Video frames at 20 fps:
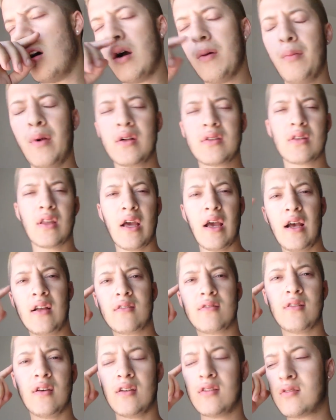Oh, I bought the
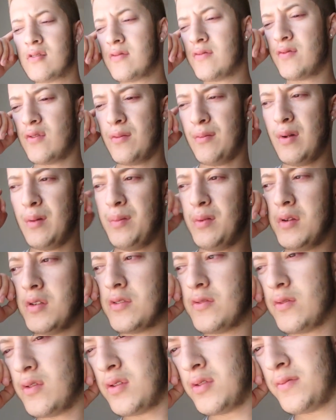headsets for my
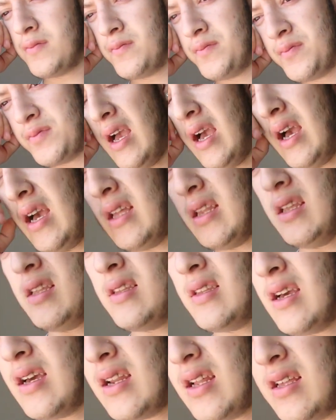PS4 and
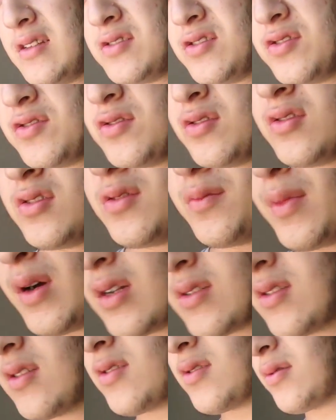he dead ass just threw the
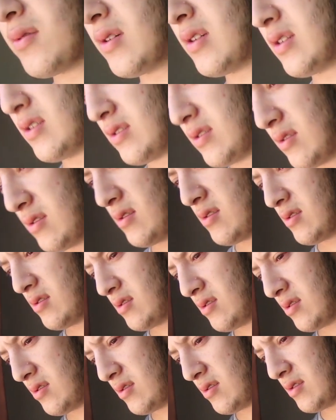boxes away.
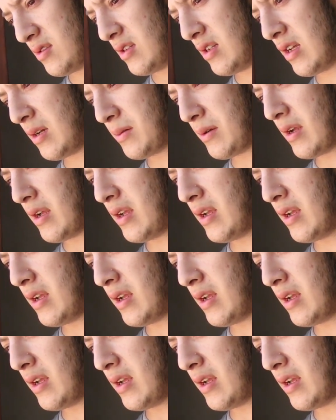They're like